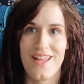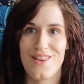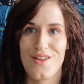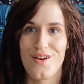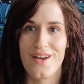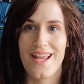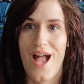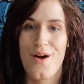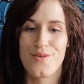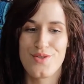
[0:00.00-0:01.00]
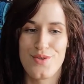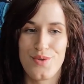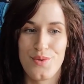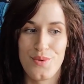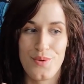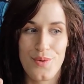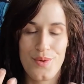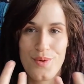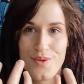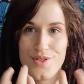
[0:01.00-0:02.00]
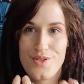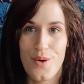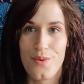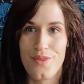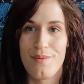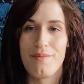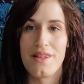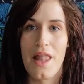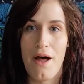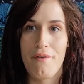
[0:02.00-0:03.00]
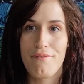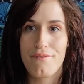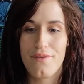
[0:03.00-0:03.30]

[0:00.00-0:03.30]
and learning how to show them love